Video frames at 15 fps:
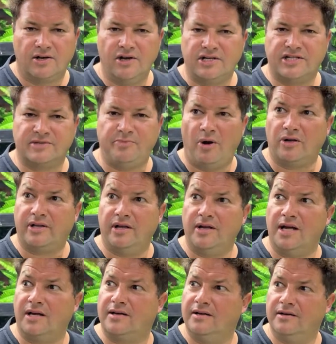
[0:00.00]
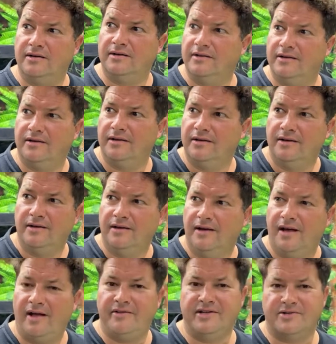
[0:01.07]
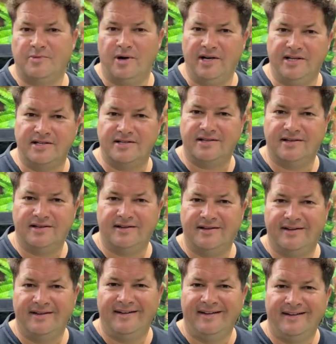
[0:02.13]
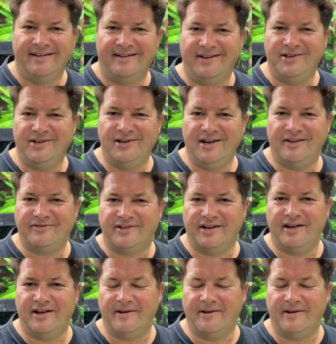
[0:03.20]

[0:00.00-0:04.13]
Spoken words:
Kirst just popped it up. Hallies wallies. Yeah, you loved it, huh?